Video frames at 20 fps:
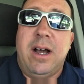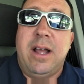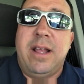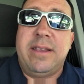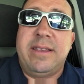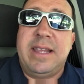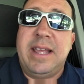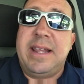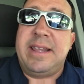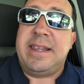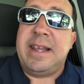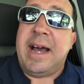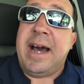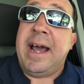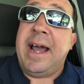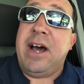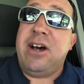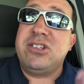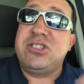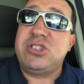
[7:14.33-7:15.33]
that
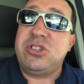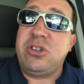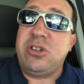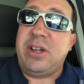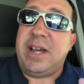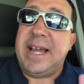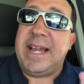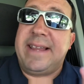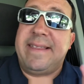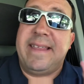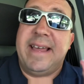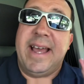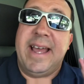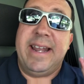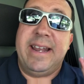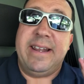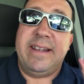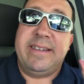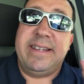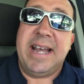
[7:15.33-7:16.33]
I also like that
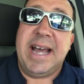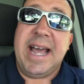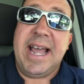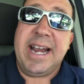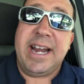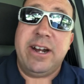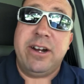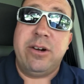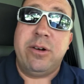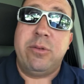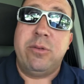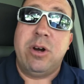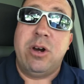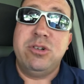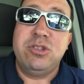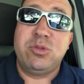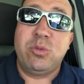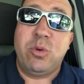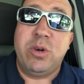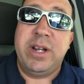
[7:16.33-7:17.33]
Taggart,
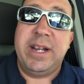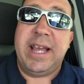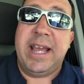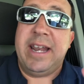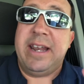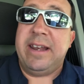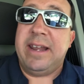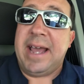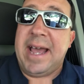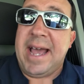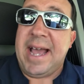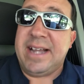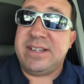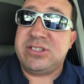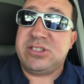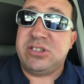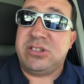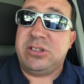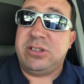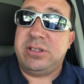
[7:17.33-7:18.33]
Rosewood, and
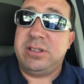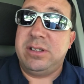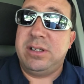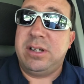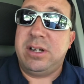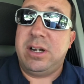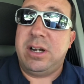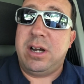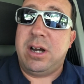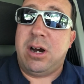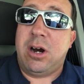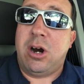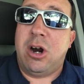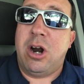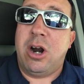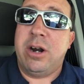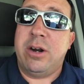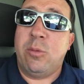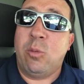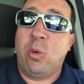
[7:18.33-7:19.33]
Axel
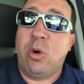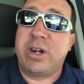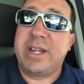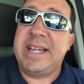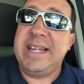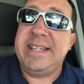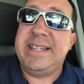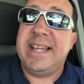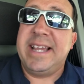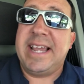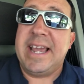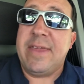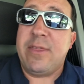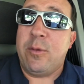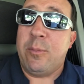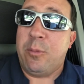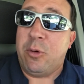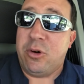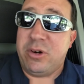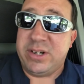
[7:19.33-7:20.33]
are working together
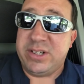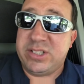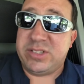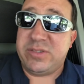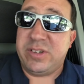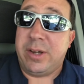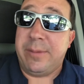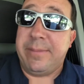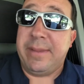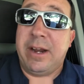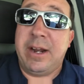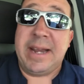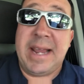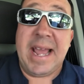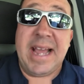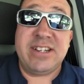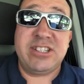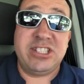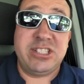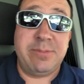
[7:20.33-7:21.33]
more in this film. They're, they
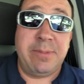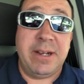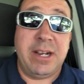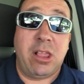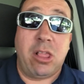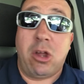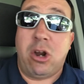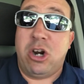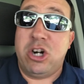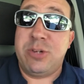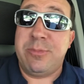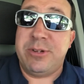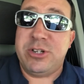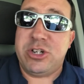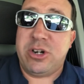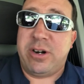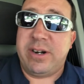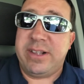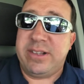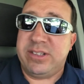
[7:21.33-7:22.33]
actually spend a large
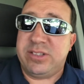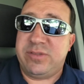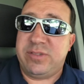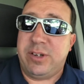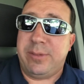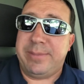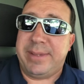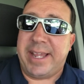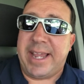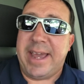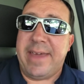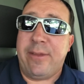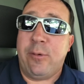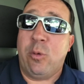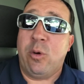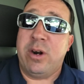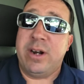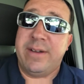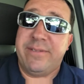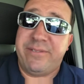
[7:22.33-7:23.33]
majority of this film together.
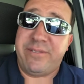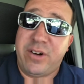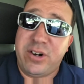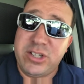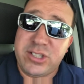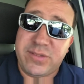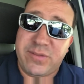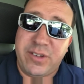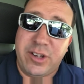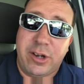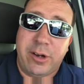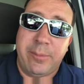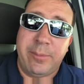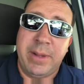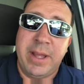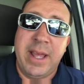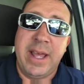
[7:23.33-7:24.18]
Where in the first film,